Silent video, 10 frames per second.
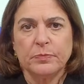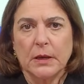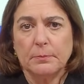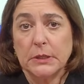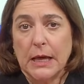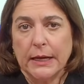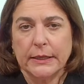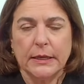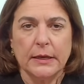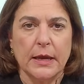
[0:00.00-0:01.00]

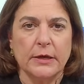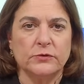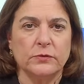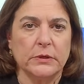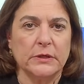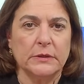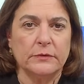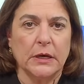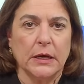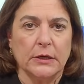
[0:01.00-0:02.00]
blocking entry
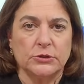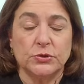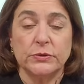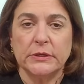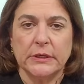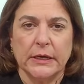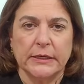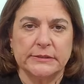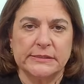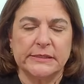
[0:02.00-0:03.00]
to the
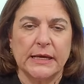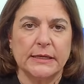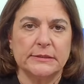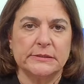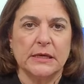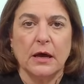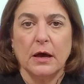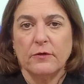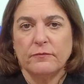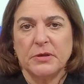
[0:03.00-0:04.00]
United States
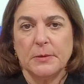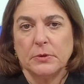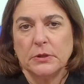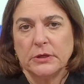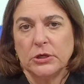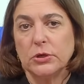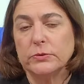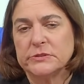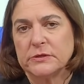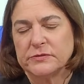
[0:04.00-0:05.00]
of people
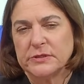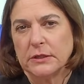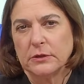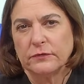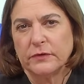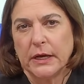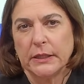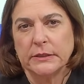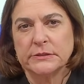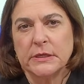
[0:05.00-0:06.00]
accused of settler
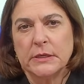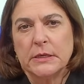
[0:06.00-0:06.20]
violence,